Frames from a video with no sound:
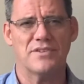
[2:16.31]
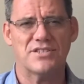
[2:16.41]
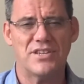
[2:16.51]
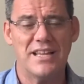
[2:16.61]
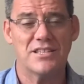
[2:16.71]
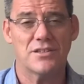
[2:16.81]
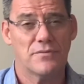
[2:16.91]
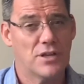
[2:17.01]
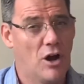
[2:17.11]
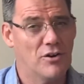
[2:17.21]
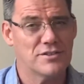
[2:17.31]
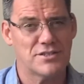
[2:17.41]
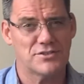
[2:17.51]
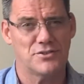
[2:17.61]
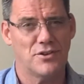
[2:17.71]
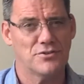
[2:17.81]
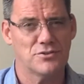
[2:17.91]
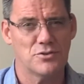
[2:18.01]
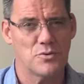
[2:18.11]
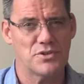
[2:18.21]
sense of the answers to those
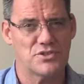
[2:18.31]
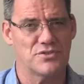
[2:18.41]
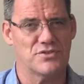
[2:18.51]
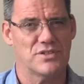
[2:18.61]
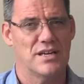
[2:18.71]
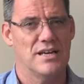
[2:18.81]
two questions,